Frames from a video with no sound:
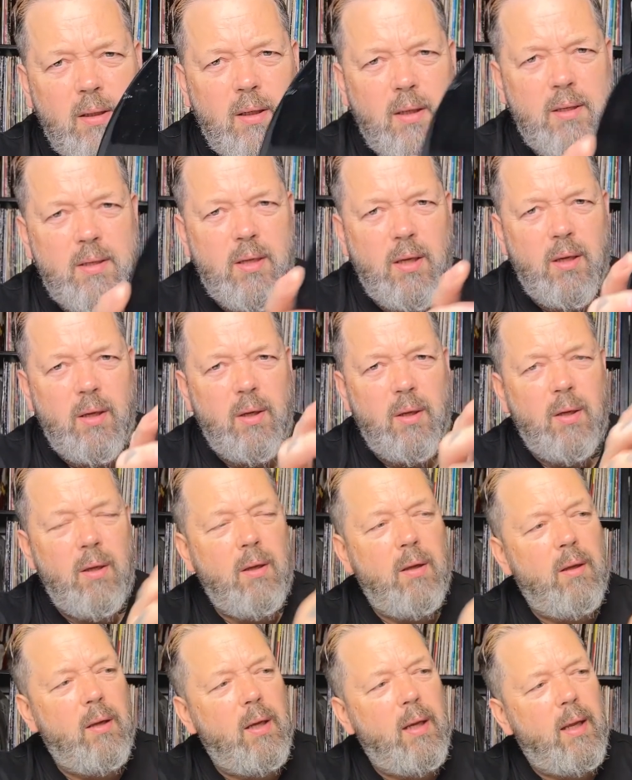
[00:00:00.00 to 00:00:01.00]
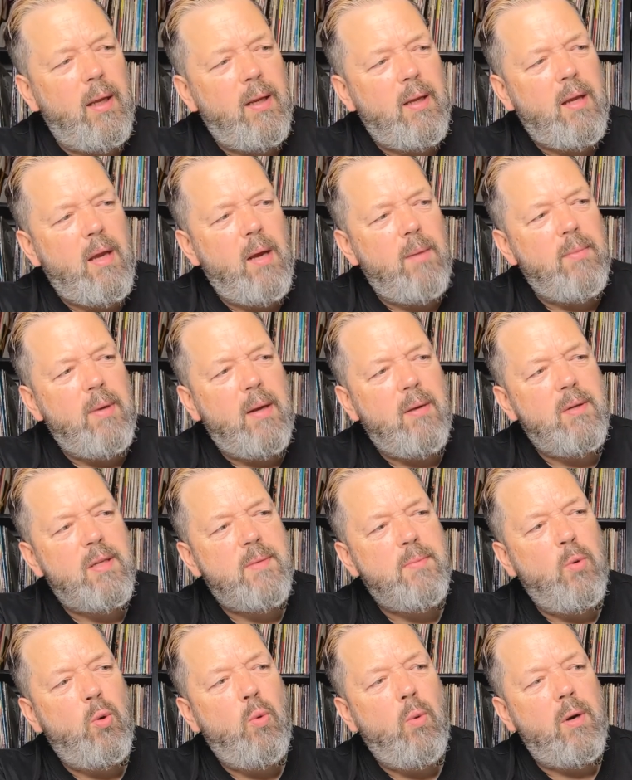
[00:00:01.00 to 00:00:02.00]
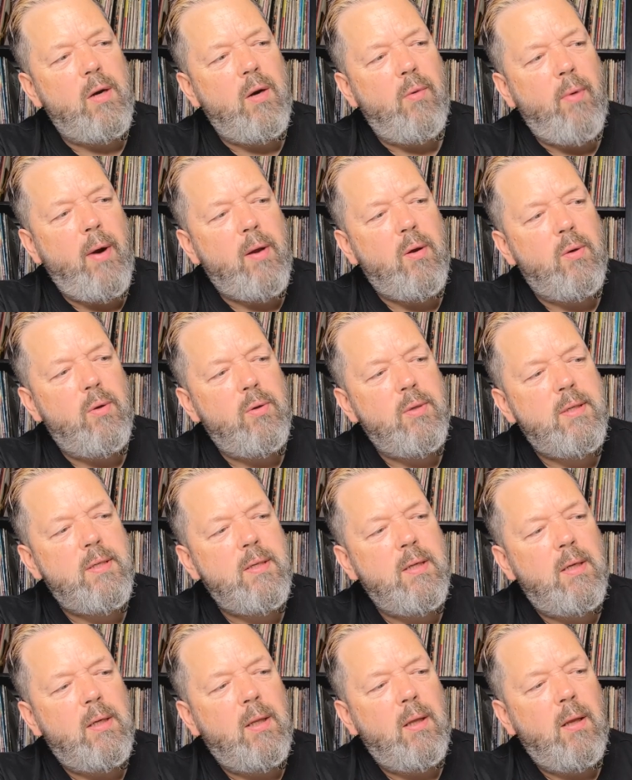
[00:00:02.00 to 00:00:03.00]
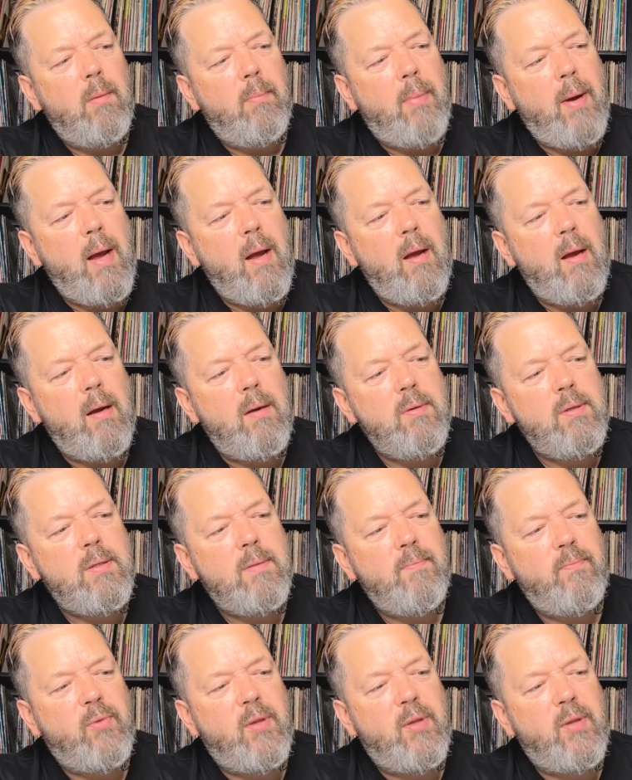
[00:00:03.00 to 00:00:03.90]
So it come out on Small Wonder Records, Bauhaus.